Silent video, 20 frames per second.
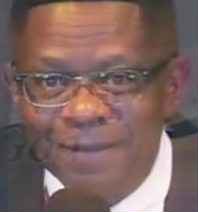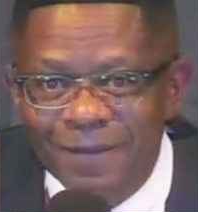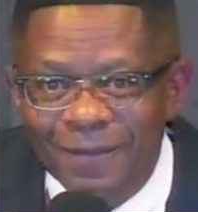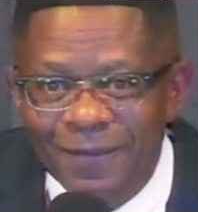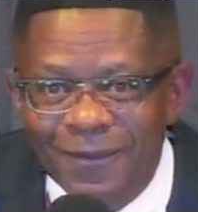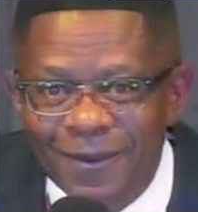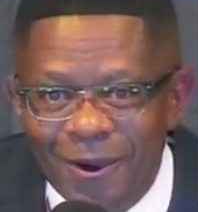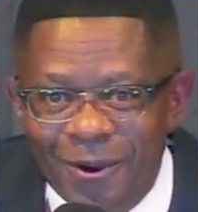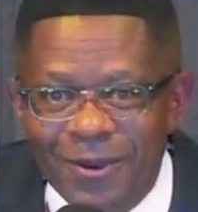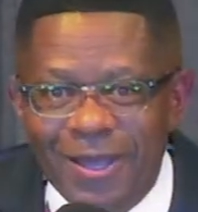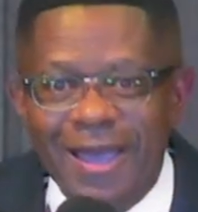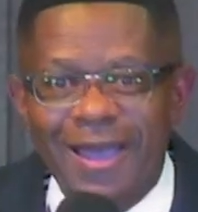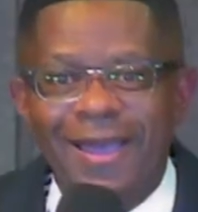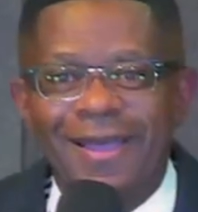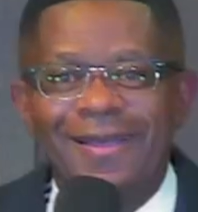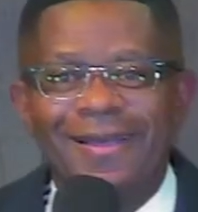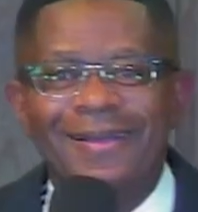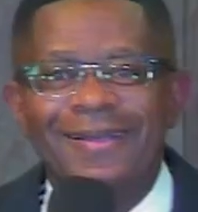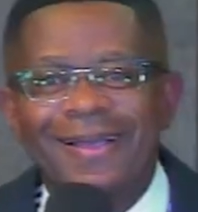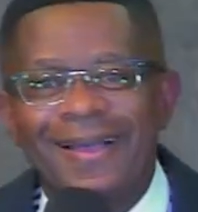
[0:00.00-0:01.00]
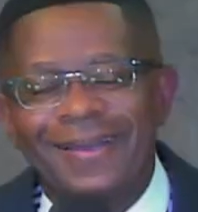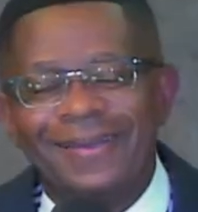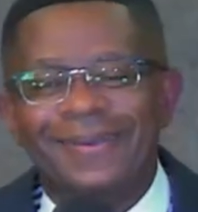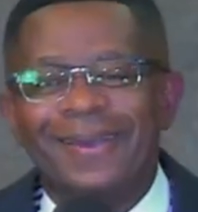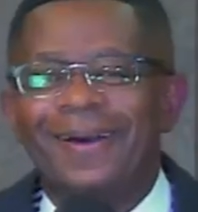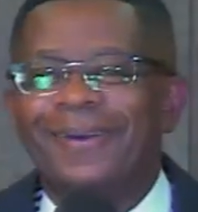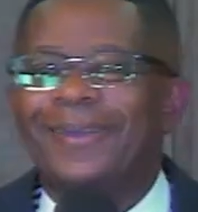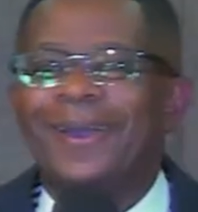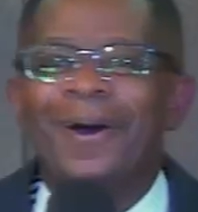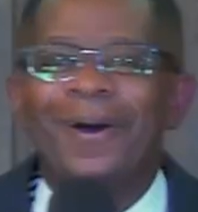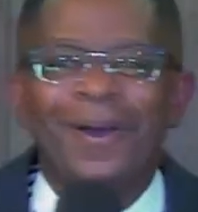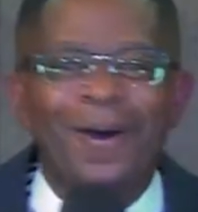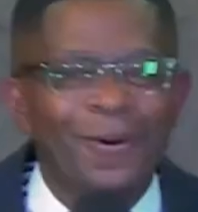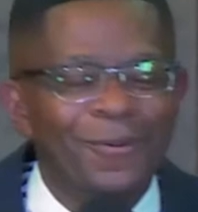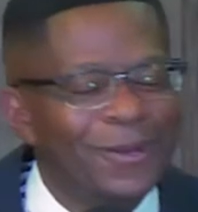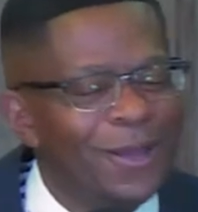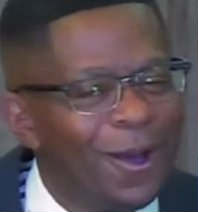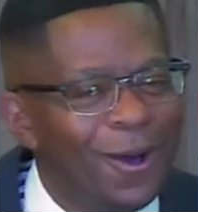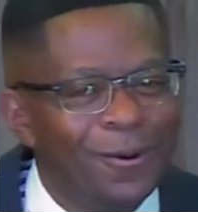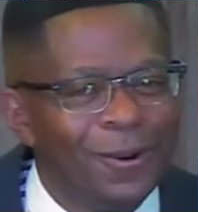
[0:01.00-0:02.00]
Okay, y'all, y'all, y'all,
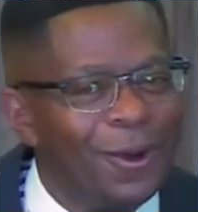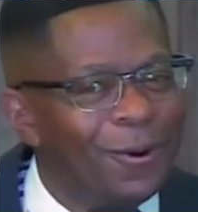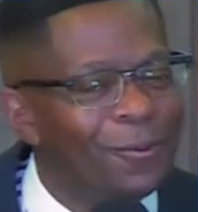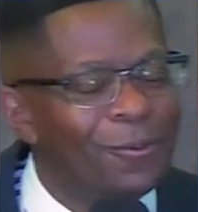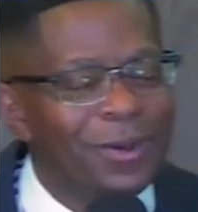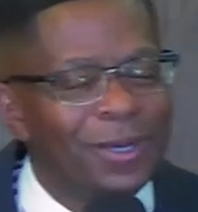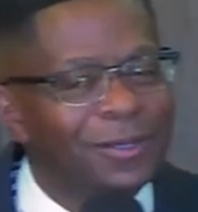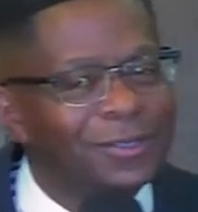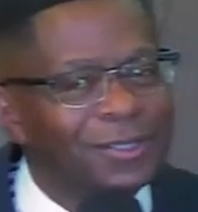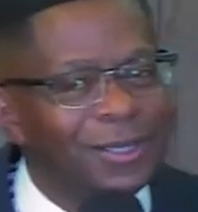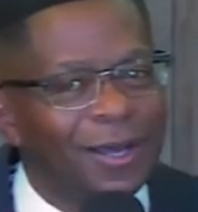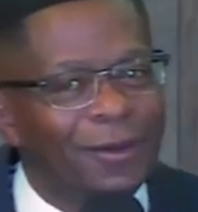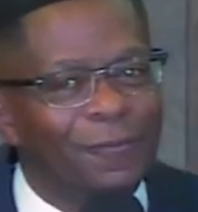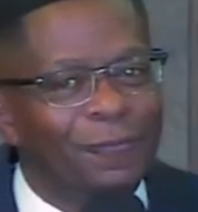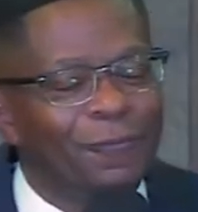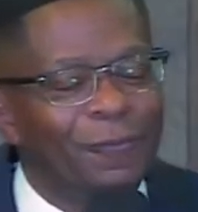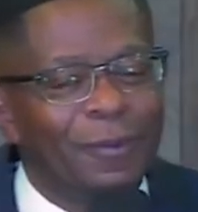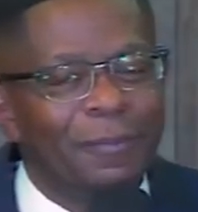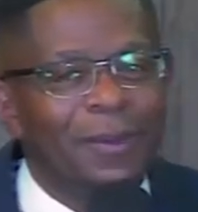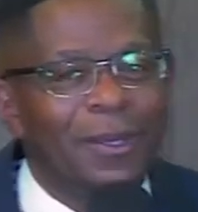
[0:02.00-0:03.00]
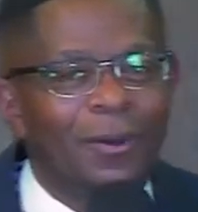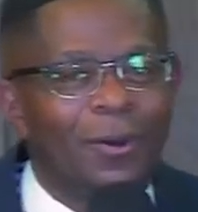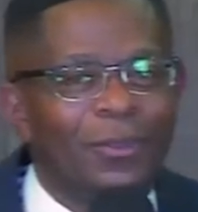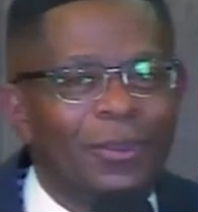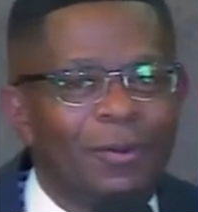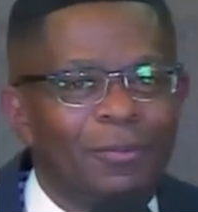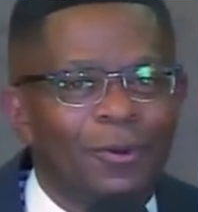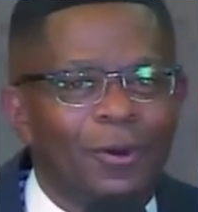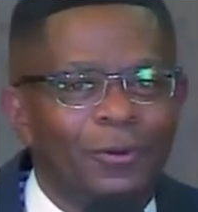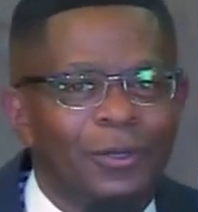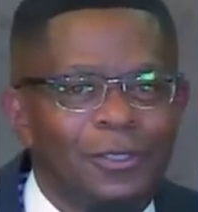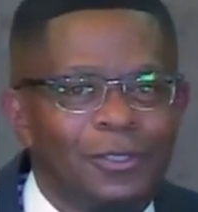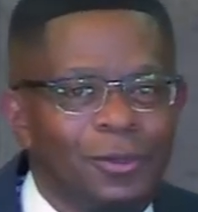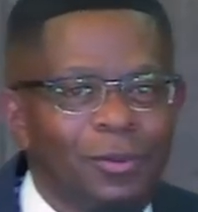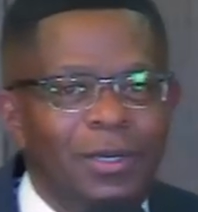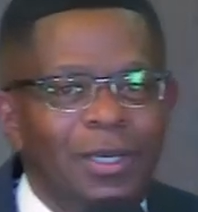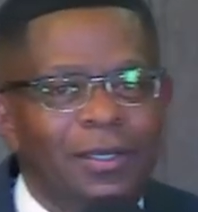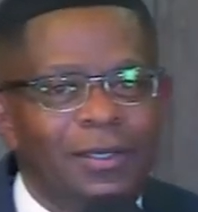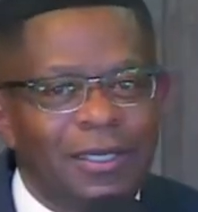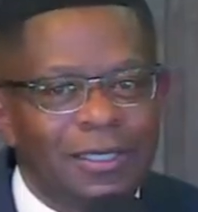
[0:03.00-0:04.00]
y'all, y'all real tough with me on the on the
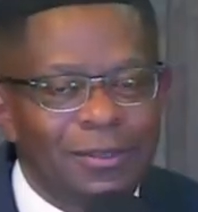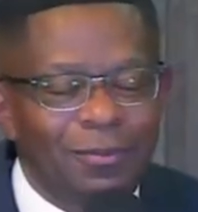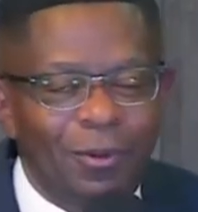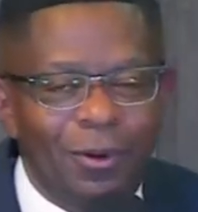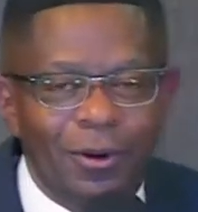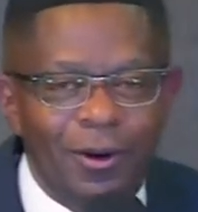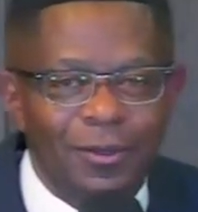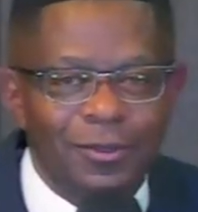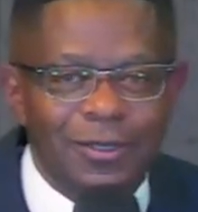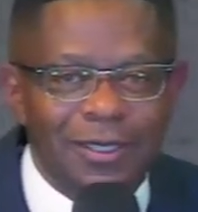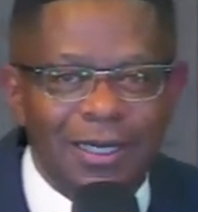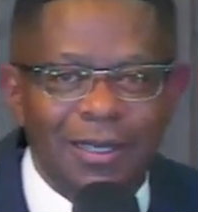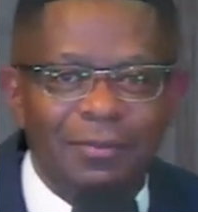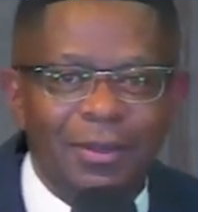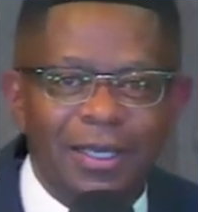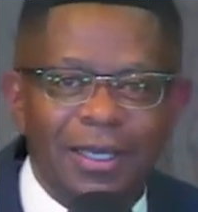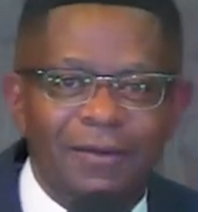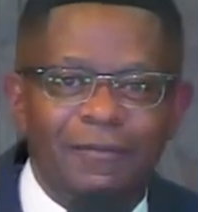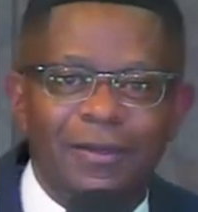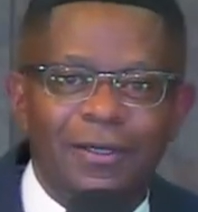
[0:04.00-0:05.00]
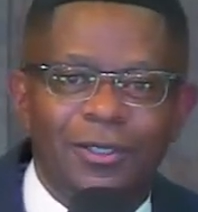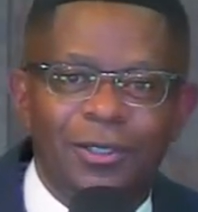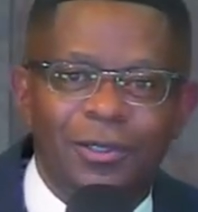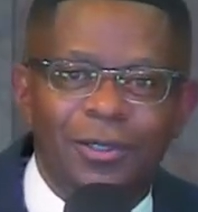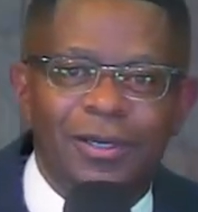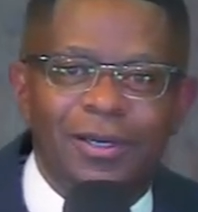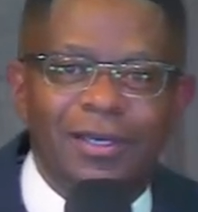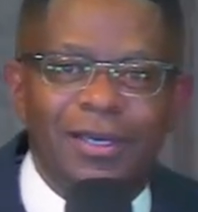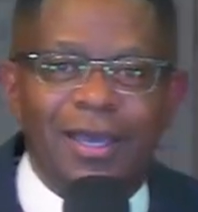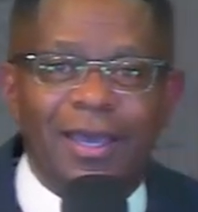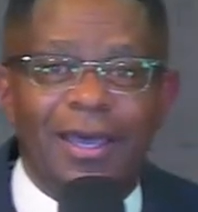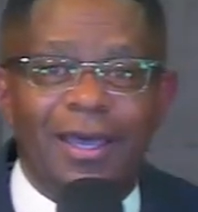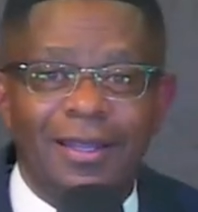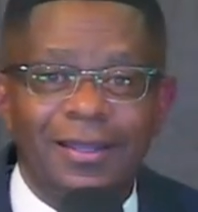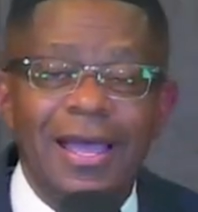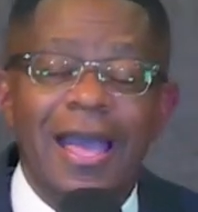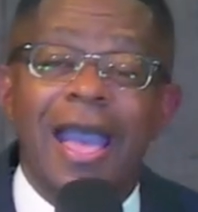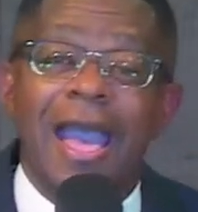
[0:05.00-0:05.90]
screen this morning, so let me give it to you again.